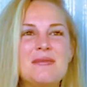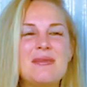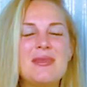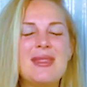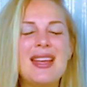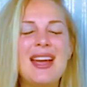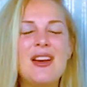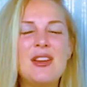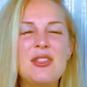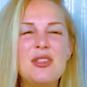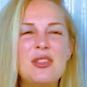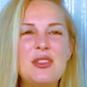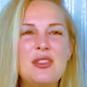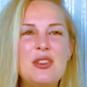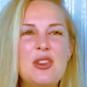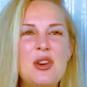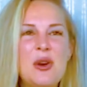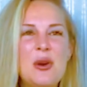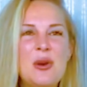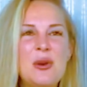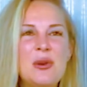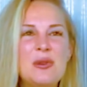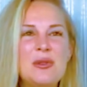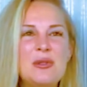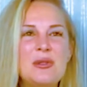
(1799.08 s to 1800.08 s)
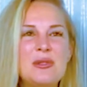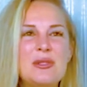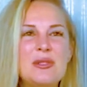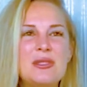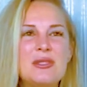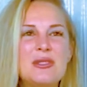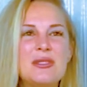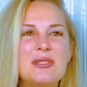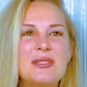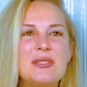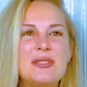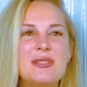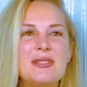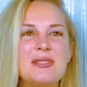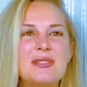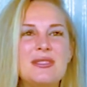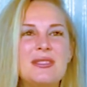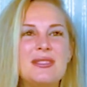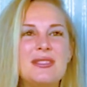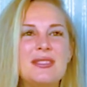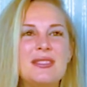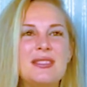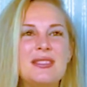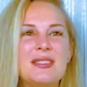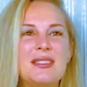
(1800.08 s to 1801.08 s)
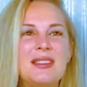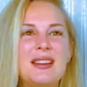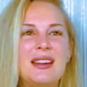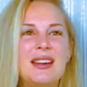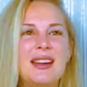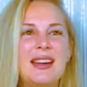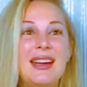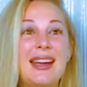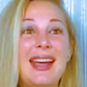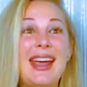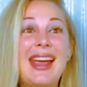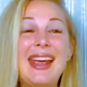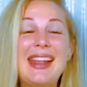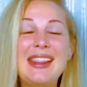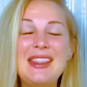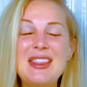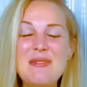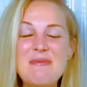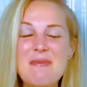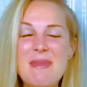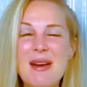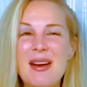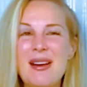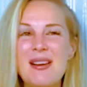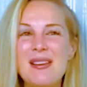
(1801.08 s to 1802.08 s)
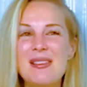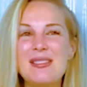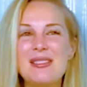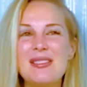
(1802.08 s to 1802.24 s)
out the nose, in the mouth,